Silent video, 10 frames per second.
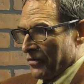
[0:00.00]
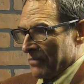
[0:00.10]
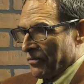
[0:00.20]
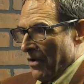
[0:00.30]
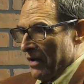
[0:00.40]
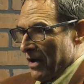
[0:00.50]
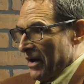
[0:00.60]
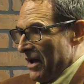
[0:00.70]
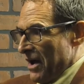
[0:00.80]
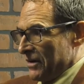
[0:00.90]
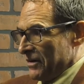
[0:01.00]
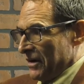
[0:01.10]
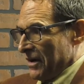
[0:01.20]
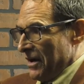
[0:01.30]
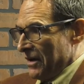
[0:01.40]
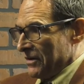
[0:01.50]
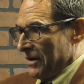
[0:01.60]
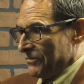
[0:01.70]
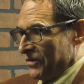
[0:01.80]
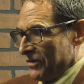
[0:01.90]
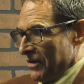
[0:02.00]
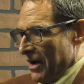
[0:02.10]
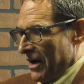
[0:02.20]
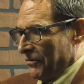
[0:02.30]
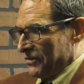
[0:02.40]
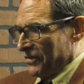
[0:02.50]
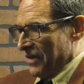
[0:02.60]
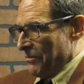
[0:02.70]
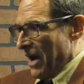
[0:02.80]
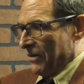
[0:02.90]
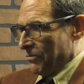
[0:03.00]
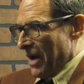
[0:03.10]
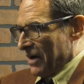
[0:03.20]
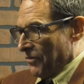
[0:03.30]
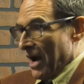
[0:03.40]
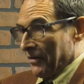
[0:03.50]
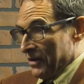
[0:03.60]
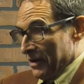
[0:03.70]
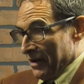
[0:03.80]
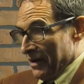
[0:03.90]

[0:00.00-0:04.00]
John Throttle, and I had what's his name, Mark Riley.